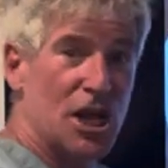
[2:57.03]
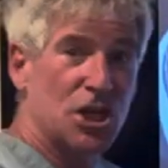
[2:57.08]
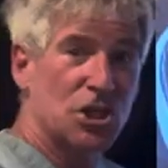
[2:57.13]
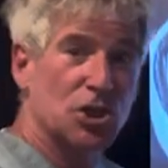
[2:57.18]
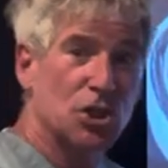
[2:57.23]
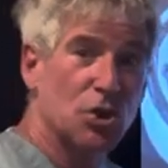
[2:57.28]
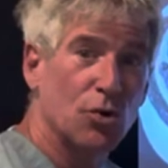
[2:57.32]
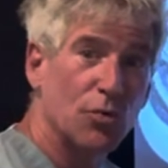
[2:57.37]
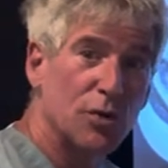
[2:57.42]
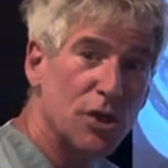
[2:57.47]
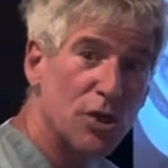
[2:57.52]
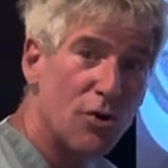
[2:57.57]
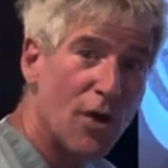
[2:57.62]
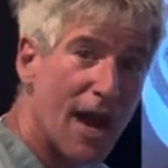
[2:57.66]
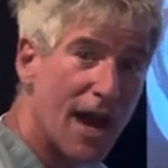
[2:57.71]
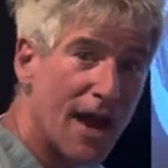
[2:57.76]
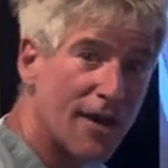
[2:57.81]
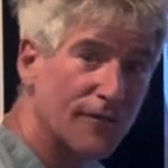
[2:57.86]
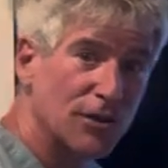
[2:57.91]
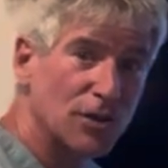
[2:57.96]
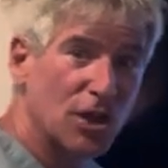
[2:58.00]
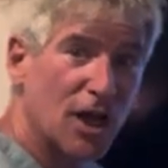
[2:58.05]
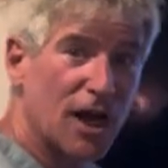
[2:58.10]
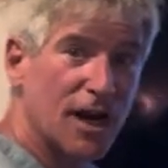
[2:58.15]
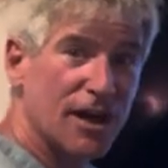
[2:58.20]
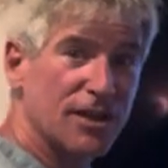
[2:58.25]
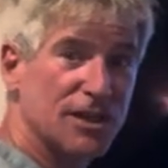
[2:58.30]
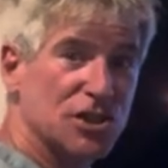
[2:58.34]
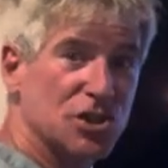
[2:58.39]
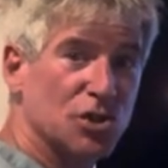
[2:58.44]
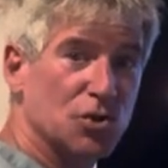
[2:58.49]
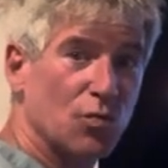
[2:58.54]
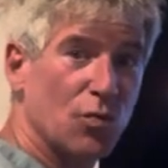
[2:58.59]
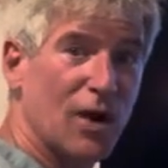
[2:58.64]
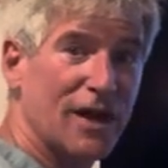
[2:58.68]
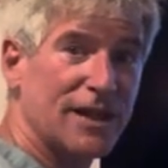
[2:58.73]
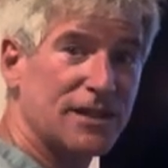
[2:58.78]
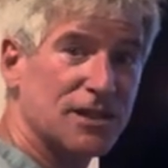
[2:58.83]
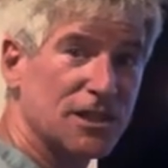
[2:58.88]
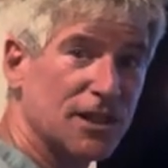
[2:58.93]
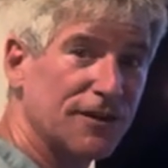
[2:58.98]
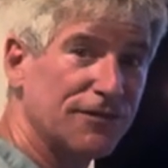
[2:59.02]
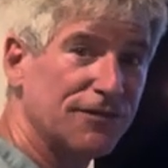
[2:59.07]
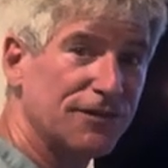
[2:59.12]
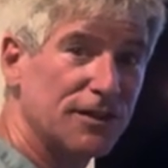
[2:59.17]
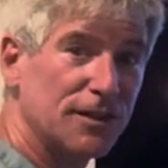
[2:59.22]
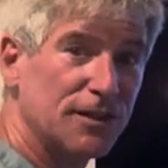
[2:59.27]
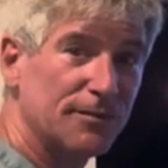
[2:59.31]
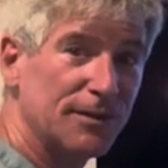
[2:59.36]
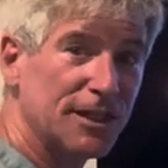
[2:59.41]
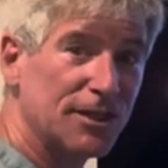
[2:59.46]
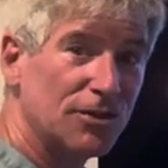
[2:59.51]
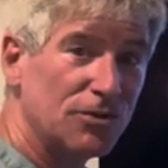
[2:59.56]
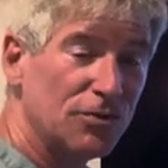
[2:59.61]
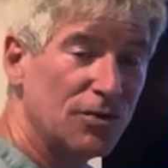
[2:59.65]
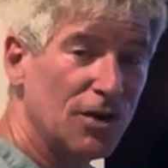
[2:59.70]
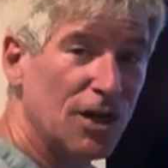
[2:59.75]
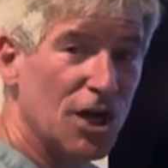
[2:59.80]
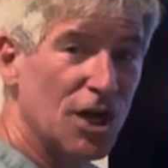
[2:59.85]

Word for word: So when you have a lot of this white stuff in the middle,